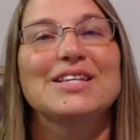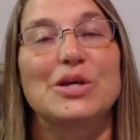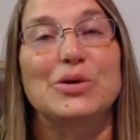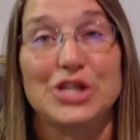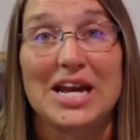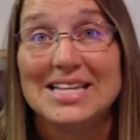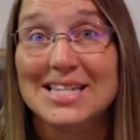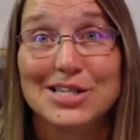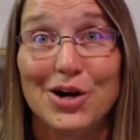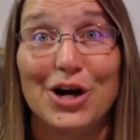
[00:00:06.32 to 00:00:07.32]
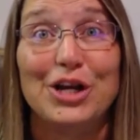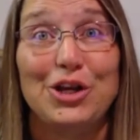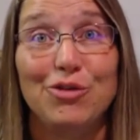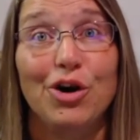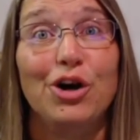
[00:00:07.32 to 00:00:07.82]
So chances are
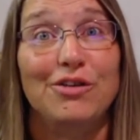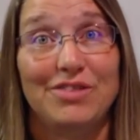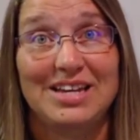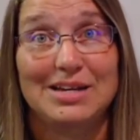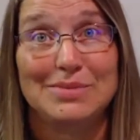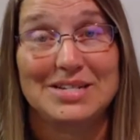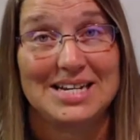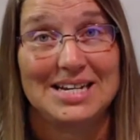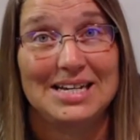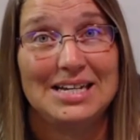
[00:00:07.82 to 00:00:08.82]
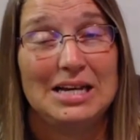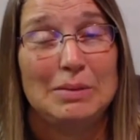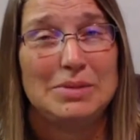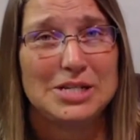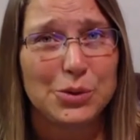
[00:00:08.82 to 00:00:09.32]
you've heard of E M D,
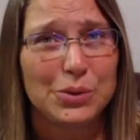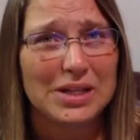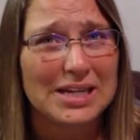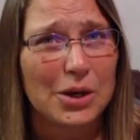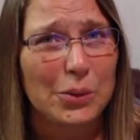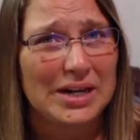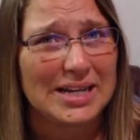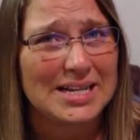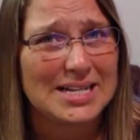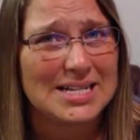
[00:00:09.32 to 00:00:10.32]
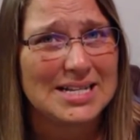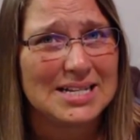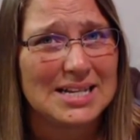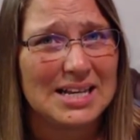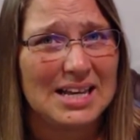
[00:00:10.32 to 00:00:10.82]
but do you really know what it is?
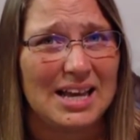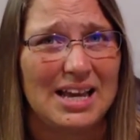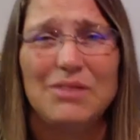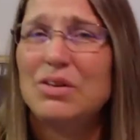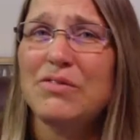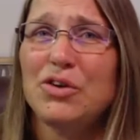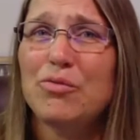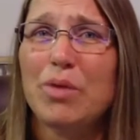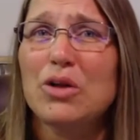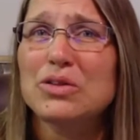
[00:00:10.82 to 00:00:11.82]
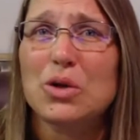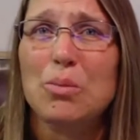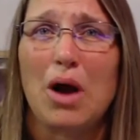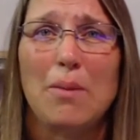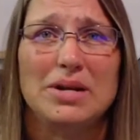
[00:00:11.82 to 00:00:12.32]
Even if you've bought and
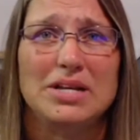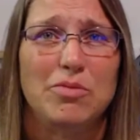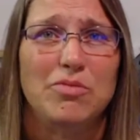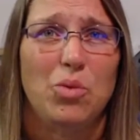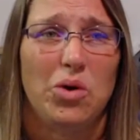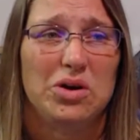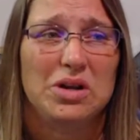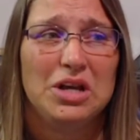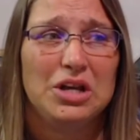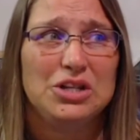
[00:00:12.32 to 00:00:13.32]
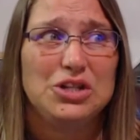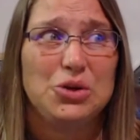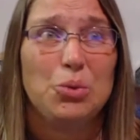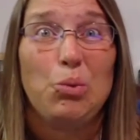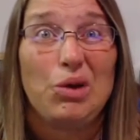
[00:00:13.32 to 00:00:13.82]
sold properties before, do
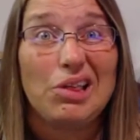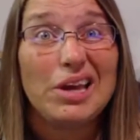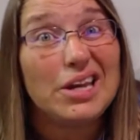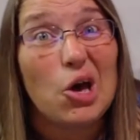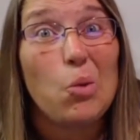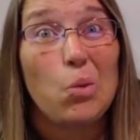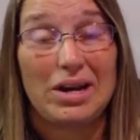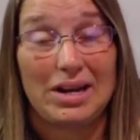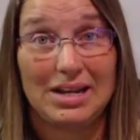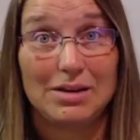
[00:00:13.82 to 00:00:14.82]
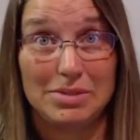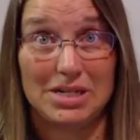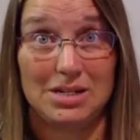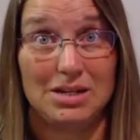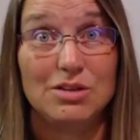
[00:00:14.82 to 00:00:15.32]
you really know what E M
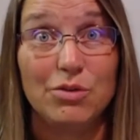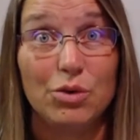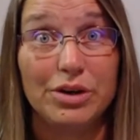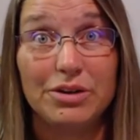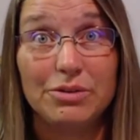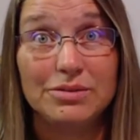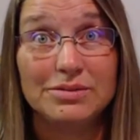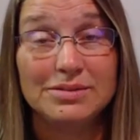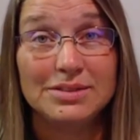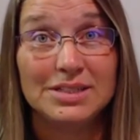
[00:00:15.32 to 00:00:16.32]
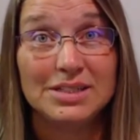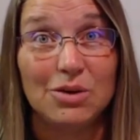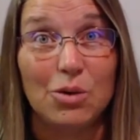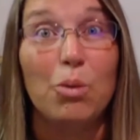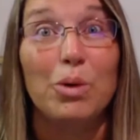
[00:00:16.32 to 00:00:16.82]
D does for you?
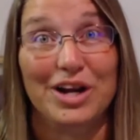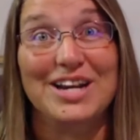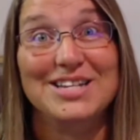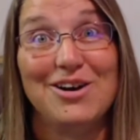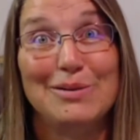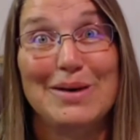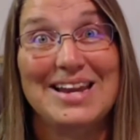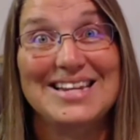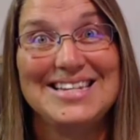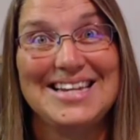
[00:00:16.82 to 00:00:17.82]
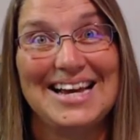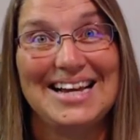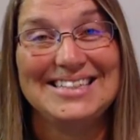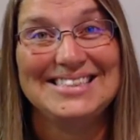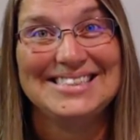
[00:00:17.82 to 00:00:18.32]
Well, we're going to talk about it today.